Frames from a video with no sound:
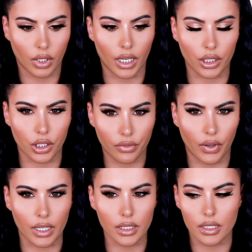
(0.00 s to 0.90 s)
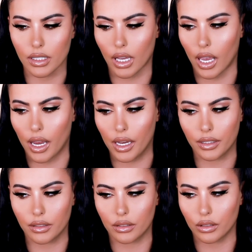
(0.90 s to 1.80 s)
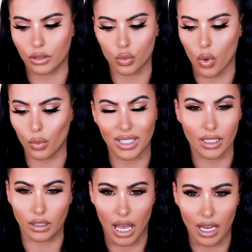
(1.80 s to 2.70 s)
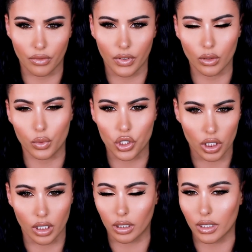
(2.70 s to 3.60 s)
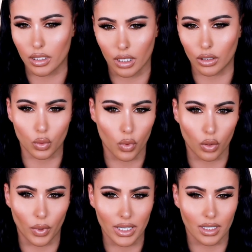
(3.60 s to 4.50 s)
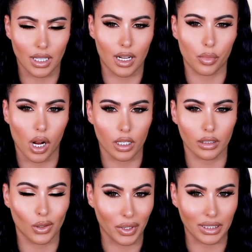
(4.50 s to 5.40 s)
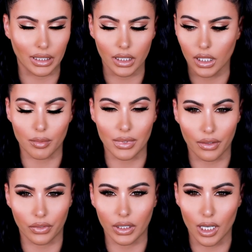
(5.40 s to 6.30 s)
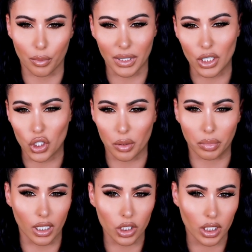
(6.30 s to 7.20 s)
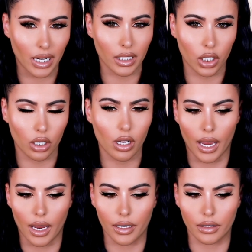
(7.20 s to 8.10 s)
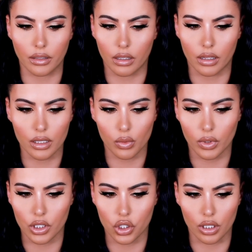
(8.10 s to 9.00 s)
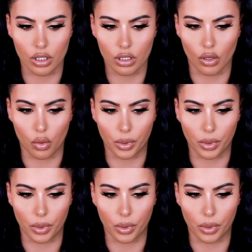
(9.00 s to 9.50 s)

in your face and you won't need a lot of it, which is good because then you won't waste a lot of product quickly. I'm definitely a peachy blush kind of girl, and this one is just so